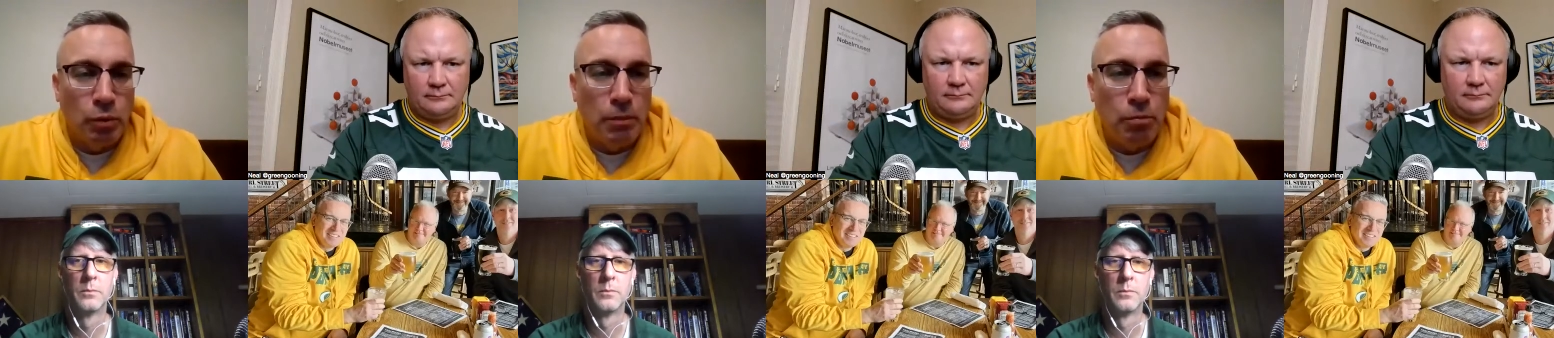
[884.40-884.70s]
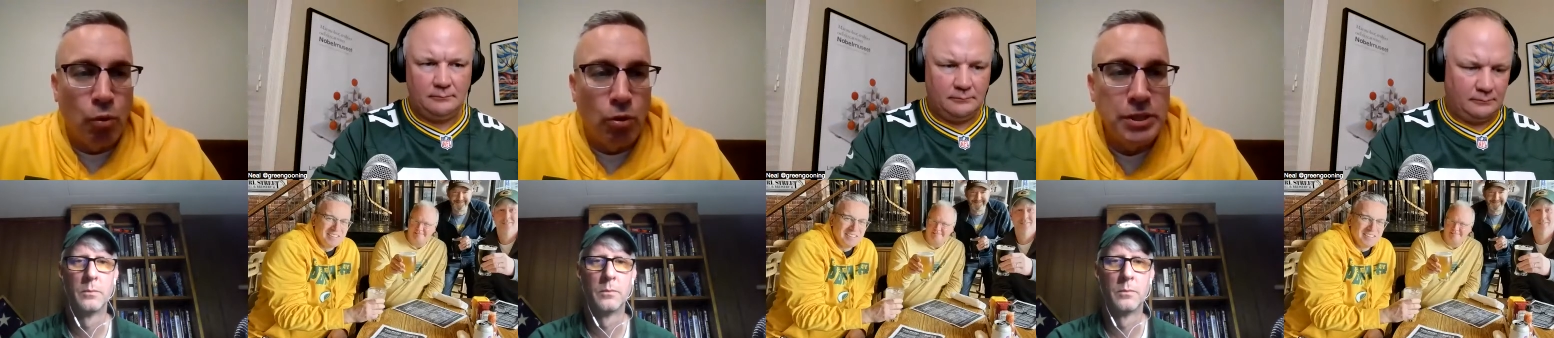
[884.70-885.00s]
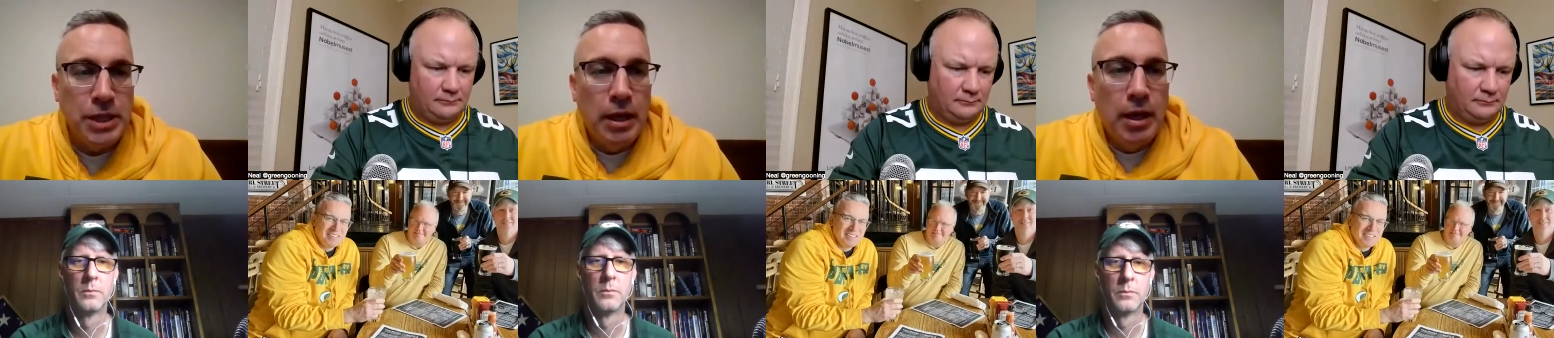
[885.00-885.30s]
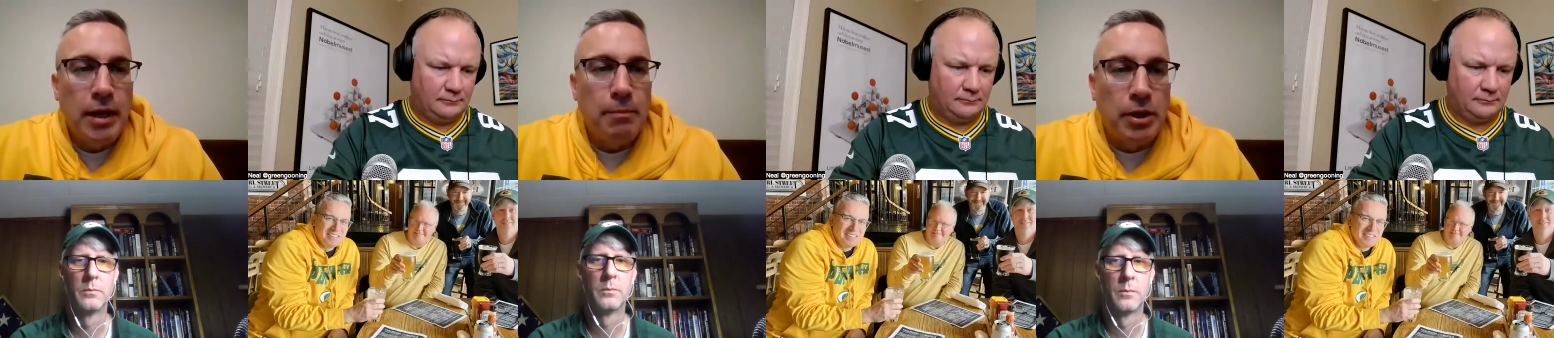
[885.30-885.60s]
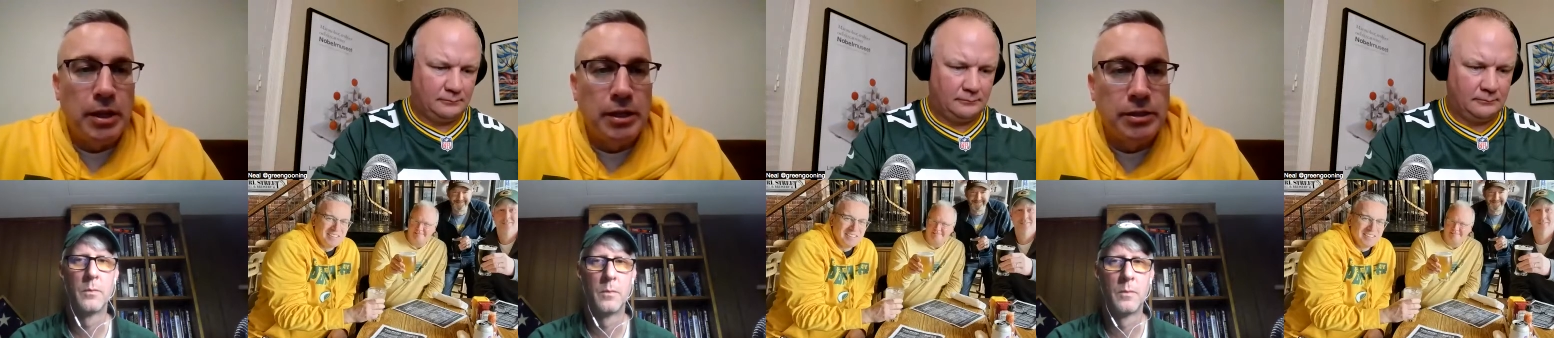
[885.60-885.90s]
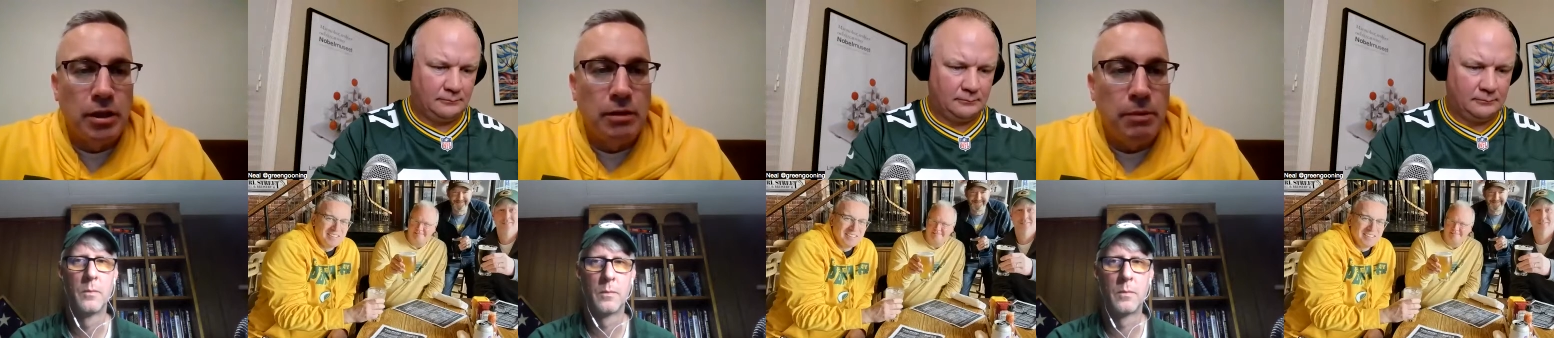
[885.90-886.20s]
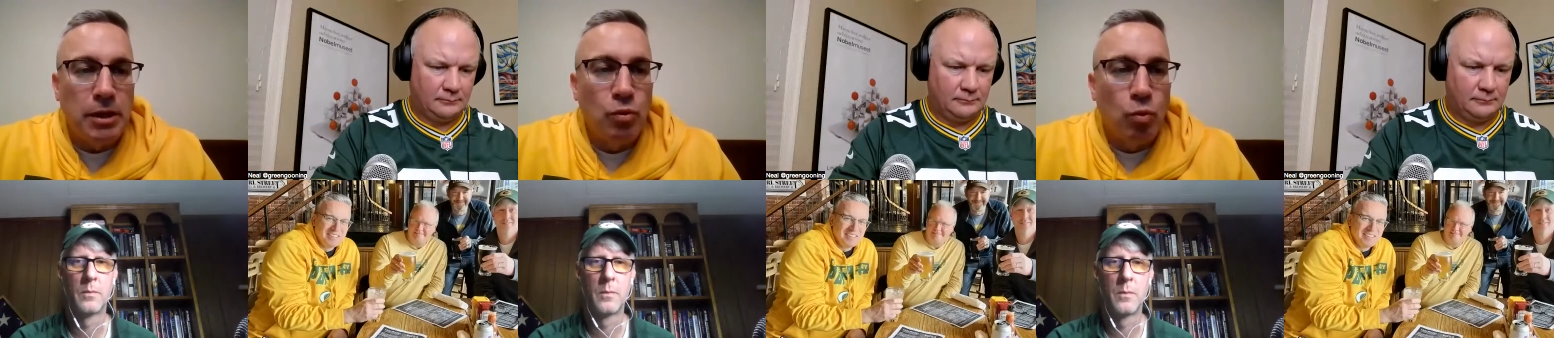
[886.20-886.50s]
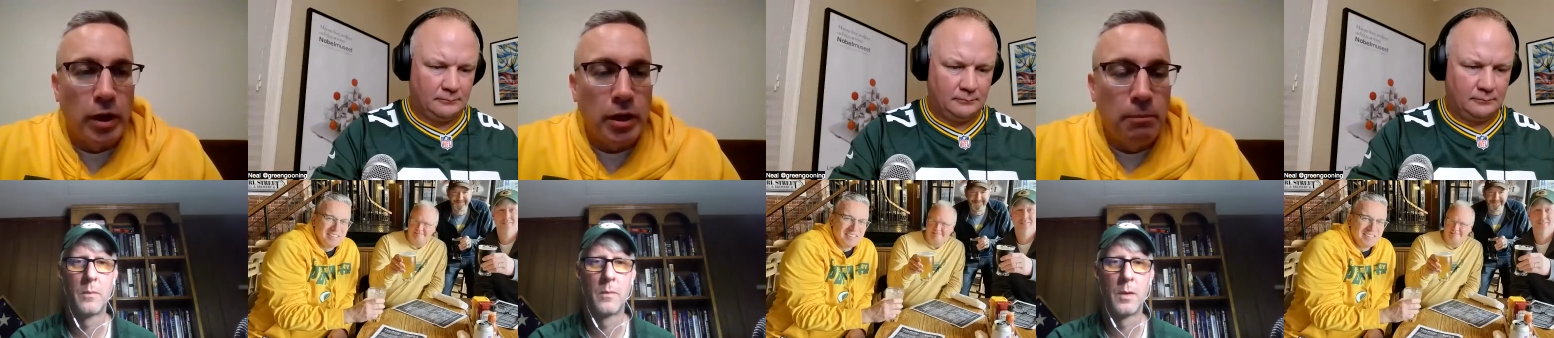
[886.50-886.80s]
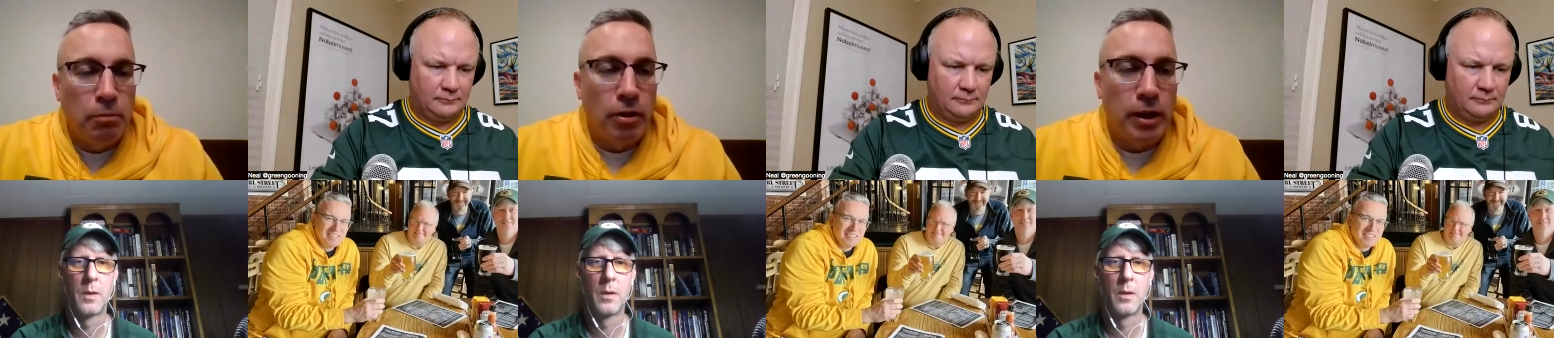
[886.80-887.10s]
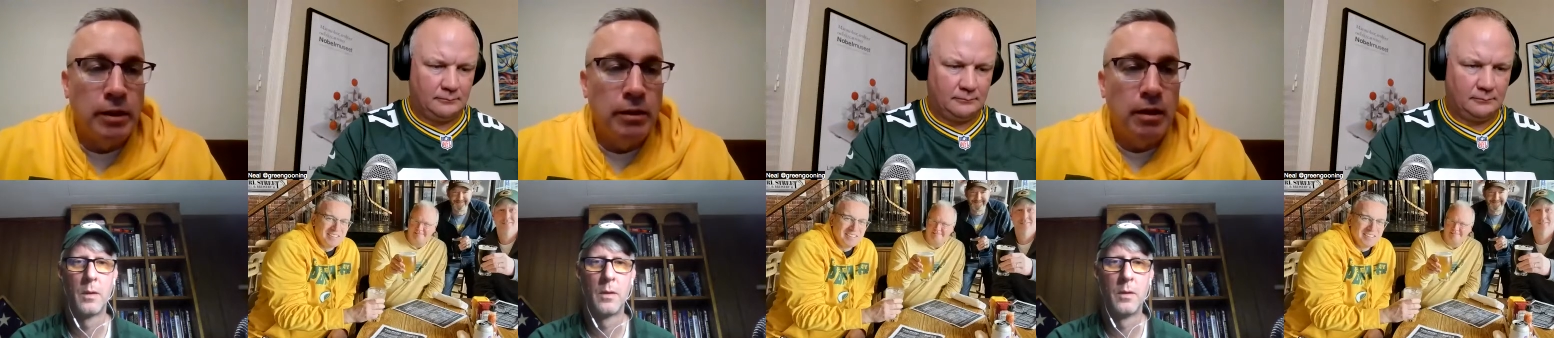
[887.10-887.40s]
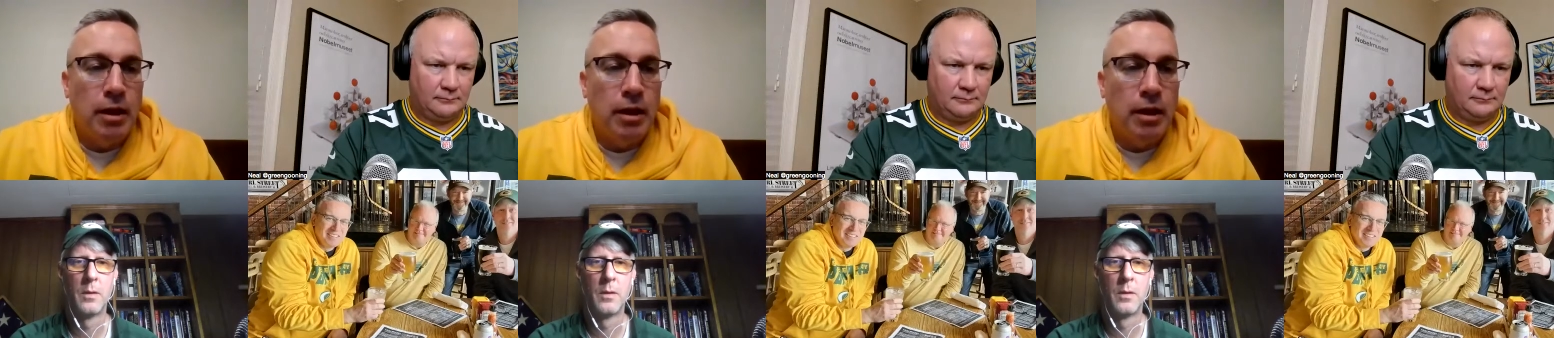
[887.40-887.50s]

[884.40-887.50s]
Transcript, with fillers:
Speaker 1: report, but he is going to be ready to play